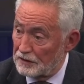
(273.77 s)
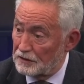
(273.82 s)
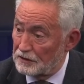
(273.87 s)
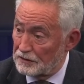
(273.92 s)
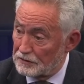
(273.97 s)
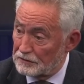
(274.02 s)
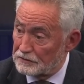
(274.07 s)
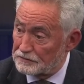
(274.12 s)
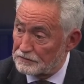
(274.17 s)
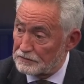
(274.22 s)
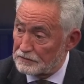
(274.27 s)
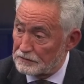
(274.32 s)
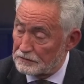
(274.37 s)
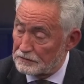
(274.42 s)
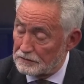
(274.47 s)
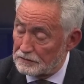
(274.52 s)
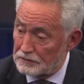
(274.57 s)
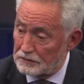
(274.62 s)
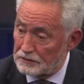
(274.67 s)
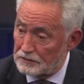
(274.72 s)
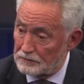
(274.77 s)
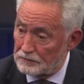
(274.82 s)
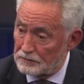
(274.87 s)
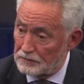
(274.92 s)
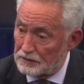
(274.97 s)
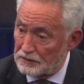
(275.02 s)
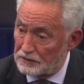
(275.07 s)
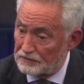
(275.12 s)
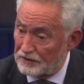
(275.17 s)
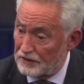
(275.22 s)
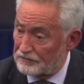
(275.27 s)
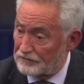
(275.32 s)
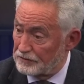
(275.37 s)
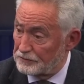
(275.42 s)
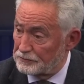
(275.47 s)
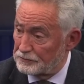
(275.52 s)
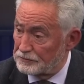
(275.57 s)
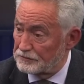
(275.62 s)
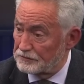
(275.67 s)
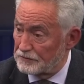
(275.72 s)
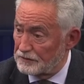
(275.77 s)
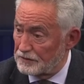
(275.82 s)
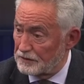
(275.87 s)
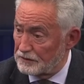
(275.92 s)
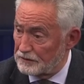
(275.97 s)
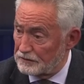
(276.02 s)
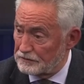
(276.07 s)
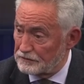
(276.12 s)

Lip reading: it is, and it's actually worse than that.